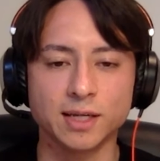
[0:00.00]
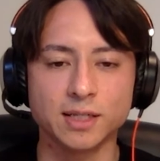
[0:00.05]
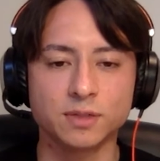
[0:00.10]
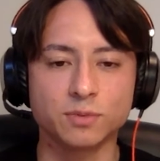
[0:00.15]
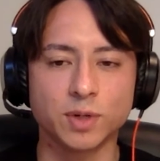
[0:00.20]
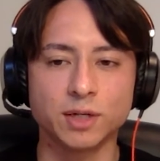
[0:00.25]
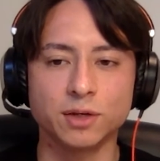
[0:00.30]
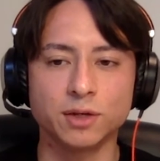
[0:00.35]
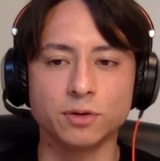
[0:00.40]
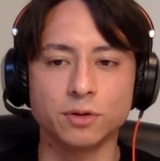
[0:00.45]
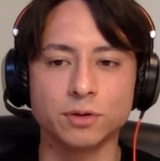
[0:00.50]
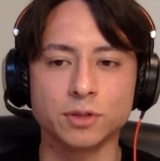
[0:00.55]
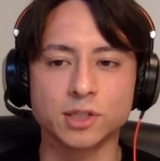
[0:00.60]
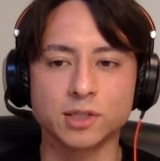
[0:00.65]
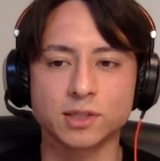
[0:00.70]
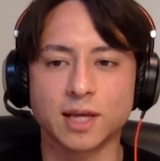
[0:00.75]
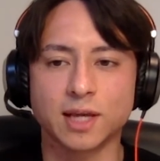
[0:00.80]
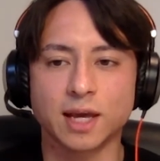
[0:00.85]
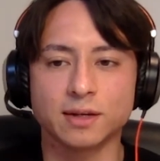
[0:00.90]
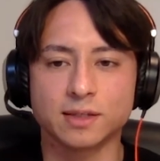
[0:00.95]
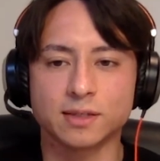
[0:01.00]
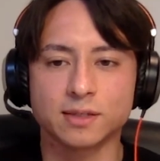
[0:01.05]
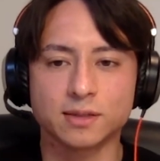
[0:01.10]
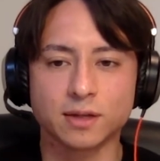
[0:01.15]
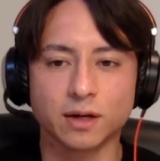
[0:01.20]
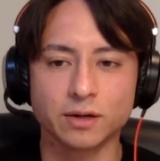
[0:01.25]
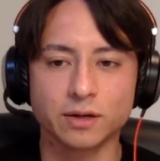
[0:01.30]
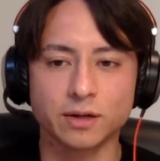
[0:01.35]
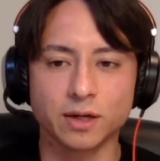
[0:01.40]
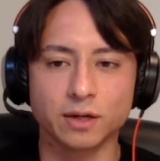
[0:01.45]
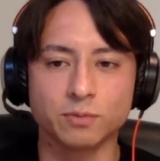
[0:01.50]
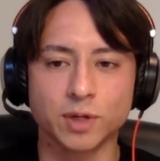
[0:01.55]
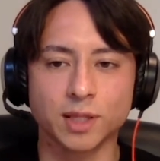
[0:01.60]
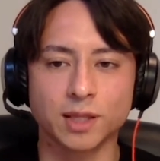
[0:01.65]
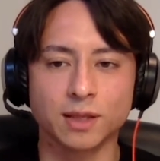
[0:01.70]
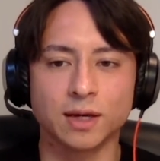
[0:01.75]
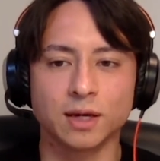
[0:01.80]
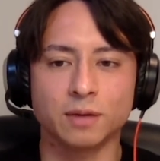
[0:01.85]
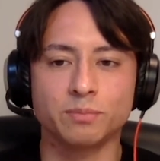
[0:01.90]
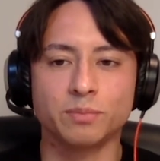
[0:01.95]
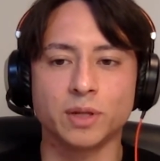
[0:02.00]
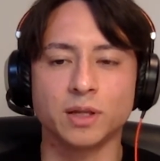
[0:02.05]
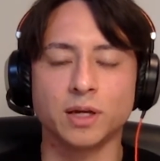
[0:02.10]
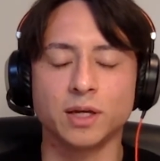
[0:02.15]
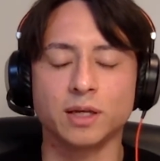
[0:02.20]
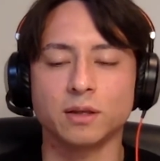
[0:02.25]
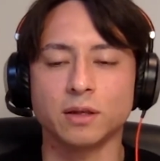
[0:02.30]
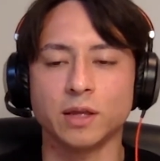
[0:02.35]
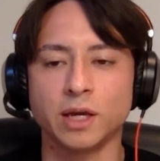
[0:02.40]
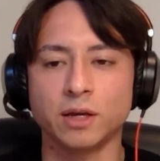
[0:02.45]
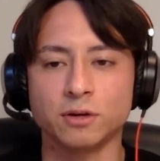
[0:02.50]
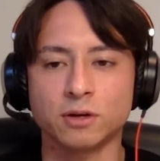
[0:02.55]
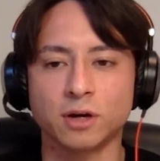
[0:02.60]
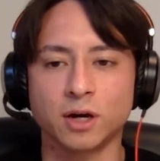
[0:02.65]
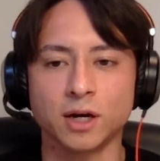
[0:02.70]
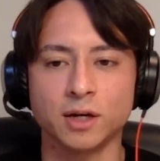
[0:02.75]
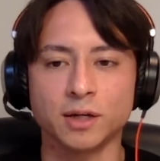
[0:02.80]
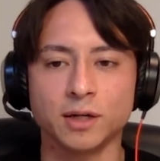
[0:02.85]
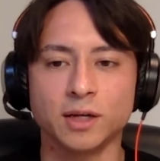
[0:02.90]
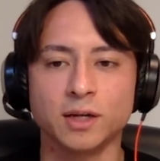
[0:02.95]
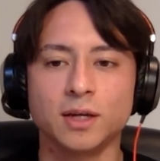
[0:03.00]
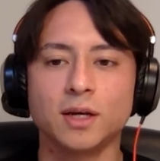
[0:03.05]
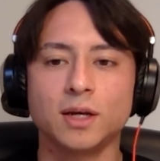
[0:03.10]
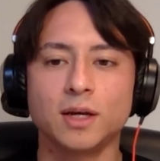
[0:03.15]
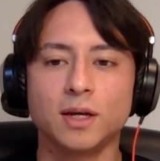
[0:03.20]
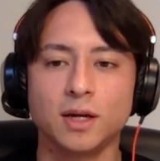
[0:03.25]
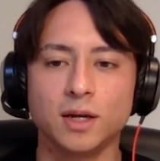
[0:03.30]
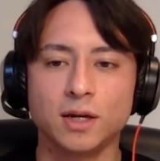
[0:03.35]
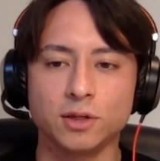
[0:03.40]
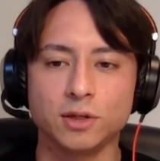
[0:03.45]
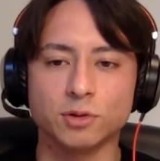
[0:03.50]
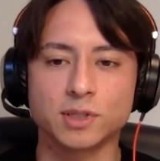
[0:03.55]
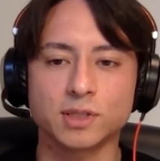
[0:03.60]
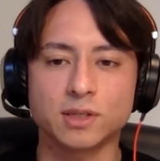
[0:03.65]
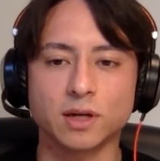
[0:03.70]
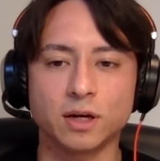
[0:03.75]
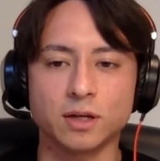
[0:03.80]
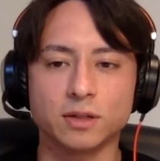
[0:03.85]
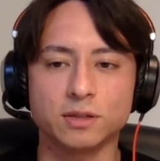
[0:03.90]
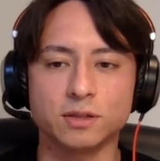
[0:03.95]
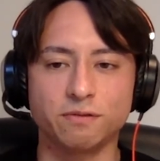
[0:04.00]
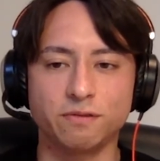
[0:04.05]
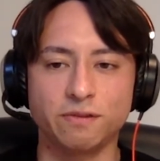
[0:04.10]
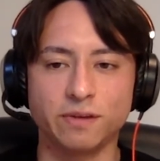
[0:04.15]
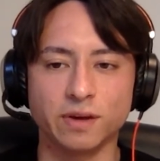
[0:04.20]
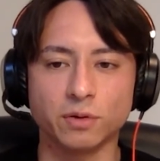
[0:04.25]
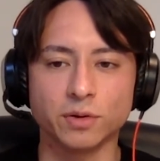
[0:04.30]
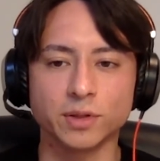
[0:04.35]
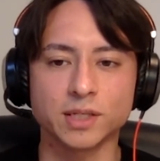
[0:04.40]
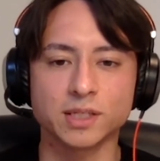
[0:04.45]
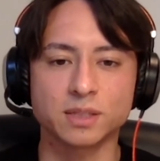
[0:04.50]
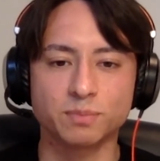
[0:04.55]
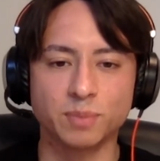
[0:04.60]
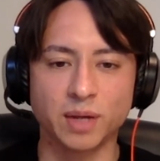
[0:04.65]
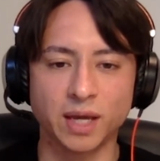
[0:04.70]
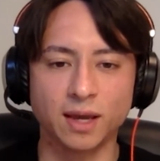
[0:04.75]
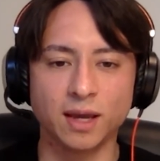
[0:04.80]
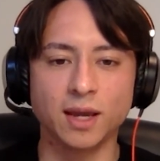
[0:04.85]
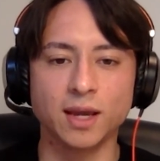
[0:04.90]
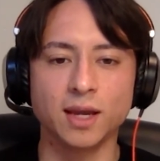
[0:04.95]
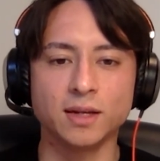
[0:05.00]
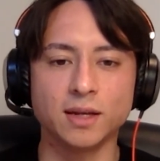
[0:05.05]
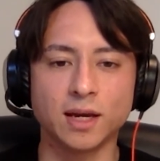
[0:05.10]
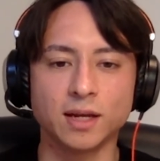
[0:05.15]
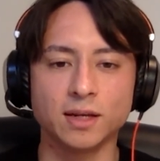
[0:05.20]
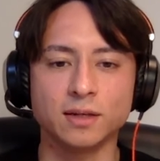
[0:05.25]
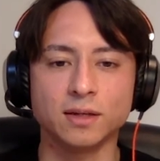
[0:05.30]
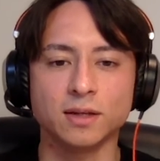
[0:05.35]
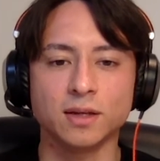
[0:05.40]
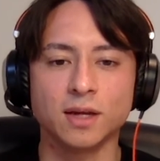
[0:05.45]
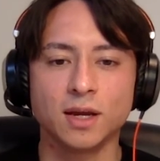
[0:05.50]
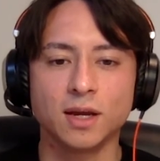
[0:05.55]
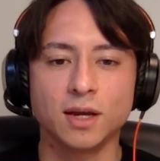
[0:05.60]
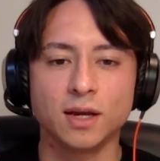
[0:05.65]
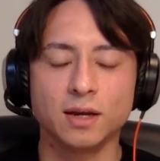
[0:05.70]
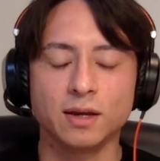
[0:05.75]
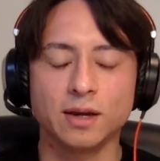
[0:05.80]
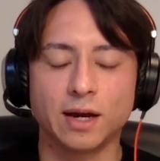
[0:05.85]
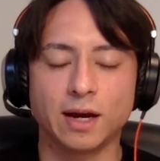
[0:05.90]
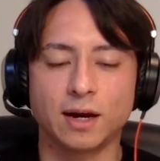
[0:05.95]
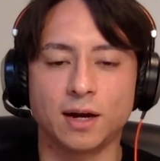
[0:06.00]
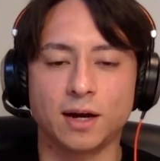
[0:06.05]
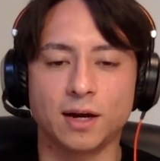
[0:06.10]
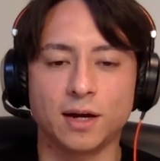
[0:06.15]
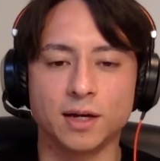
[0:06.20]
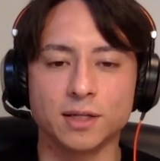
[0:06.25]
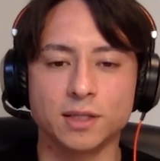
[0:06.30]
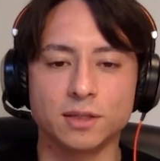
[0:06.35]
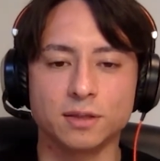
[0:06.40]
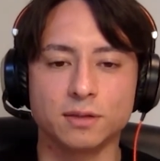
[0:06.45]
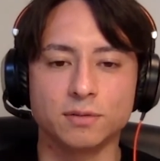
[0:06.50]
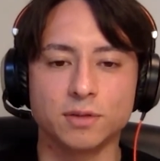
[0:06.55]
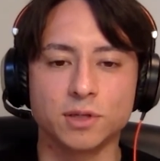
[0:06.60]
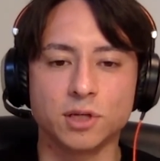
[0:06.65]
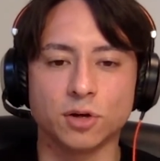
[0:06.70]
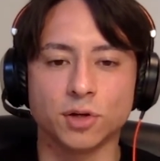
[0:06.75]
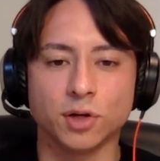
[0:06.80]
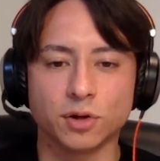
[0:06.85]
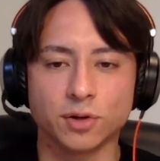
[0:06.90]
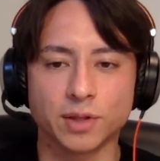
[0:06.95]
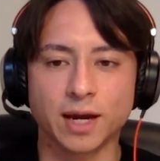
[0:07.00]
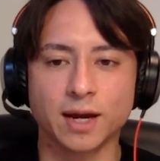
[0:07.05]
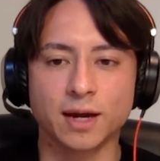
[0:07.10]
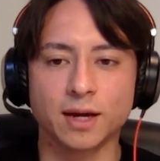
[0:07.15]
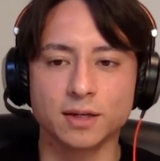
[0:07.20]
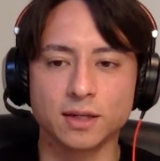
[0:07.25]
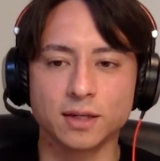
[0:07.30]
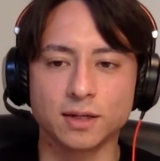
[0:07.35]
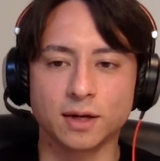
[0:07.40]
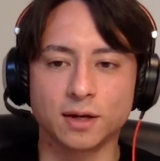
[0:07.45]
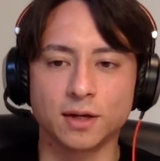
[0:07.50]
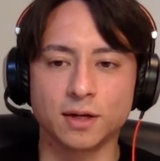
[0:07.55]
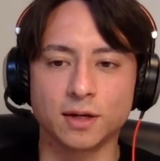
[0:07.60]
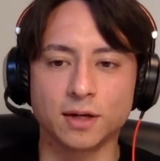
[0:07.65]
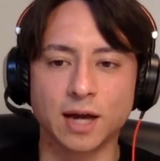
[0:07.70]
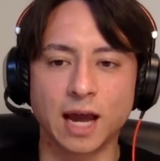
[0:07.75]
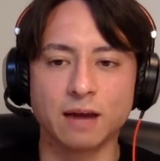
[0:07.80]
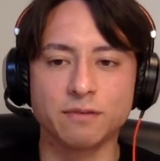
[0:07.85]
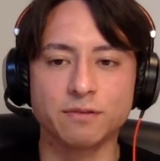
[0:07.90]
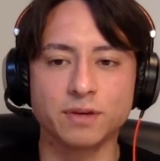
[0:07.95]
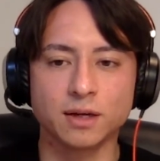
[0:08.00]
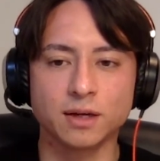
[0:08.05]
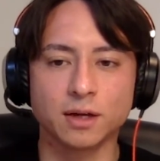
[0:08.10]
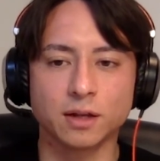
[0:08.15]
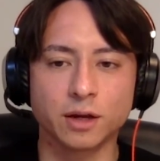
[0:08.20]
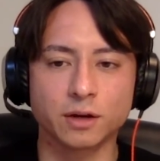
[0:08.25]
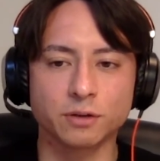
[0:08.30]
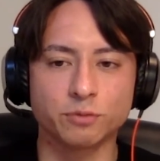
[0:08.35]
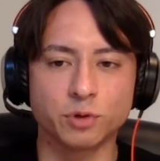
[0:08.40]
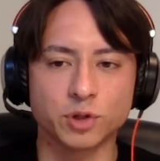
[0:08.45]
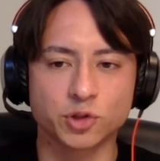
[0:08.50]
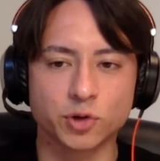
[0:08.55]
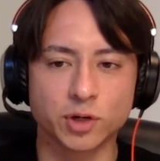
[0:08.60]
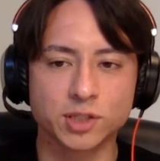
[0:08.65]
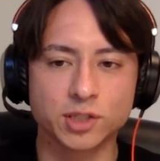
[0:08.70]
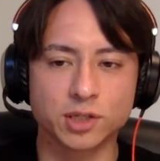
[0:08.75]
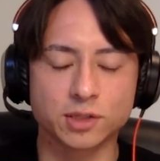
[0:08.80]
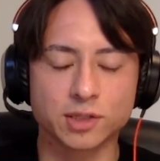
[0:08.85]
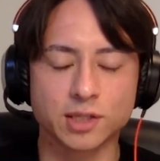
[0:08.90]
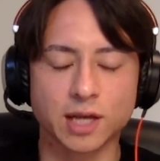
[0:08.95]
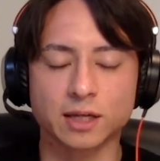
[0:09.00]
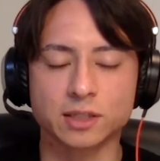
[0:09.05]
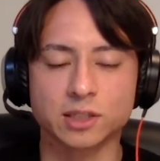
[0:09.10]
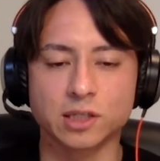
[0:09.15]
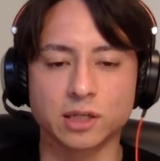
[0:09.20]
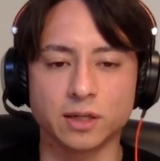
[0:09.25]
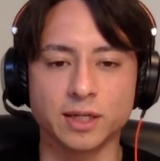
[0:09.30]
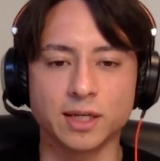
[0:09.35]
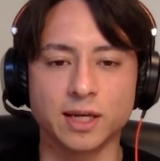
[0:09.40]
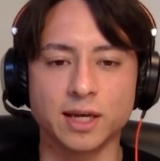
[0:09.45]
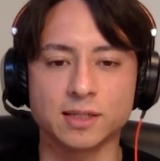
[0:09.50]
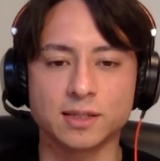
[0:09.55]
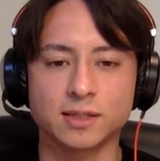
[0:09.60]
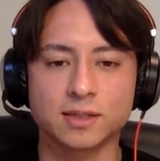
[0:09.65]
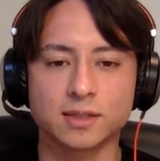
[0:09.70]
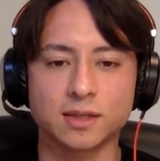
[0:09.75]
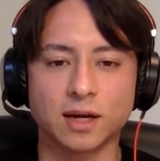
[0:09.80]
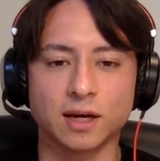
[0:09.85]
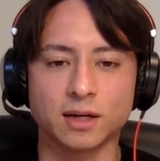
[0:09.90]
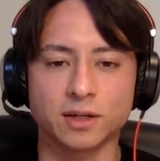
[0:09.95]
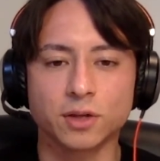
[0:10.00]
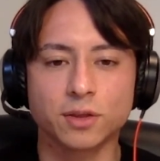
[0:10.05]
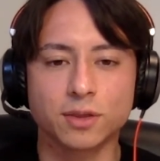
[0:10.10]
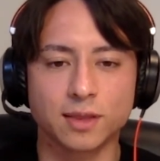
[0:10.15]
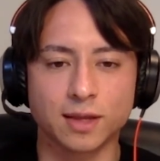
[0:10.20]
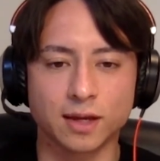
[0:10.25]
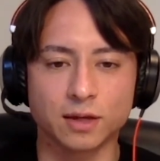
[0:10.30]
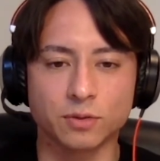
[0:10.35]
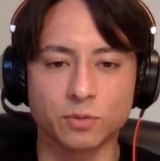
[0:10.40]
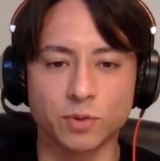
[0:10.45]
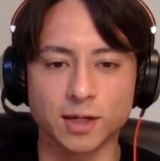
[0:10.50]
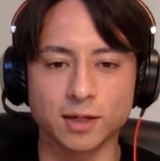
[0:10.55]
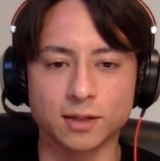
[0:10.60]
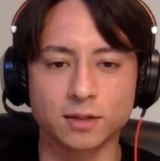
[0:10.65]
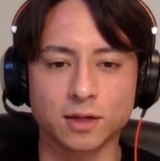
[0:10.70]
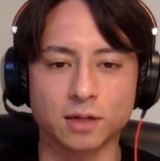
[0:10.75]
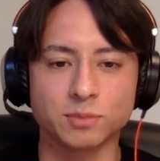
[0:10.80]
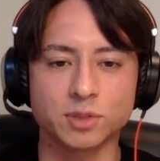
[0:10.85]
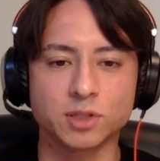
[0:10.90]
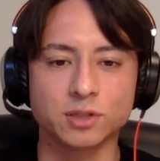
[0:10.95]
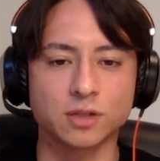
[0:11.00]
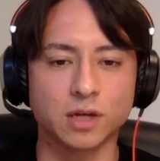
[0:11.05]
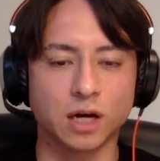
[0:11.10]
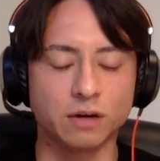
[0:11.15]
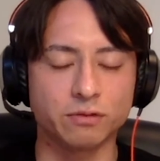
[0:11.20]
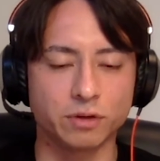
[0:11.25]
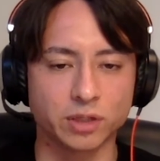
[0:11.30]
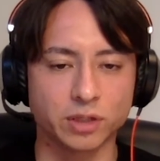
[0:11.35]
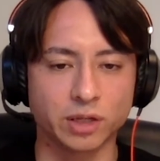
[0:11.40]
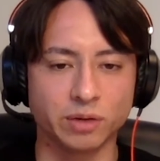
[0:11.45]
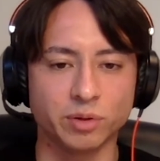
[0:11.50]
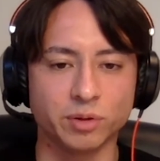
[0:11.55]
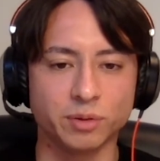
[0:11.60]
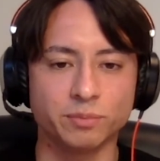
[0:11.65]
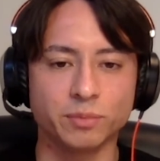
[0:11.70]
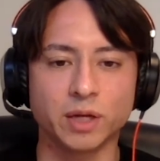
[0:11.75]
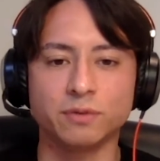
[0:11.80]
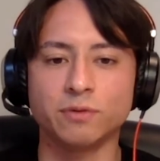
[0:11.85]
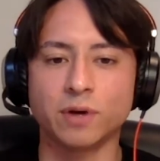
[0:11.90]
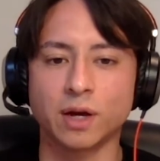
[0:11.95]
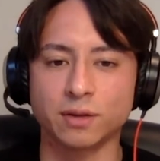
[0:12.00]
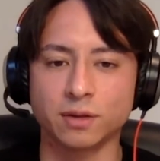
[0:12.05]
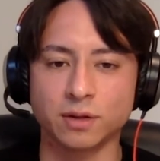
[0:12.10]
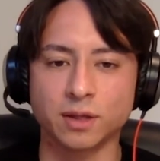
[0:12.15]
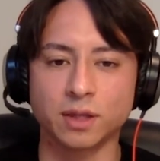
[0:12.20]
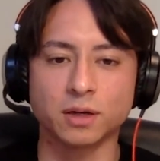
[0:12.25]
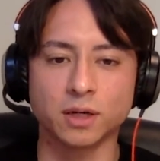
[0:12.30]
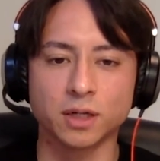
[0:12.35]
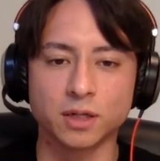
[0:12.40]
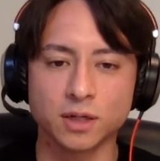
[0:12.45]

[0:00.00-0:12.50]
when you're just getting started with it, but like later on, you'll start to feel this pain, and you'll know that having a lot of restrictions actually is a good thing when it comes to software development rather than a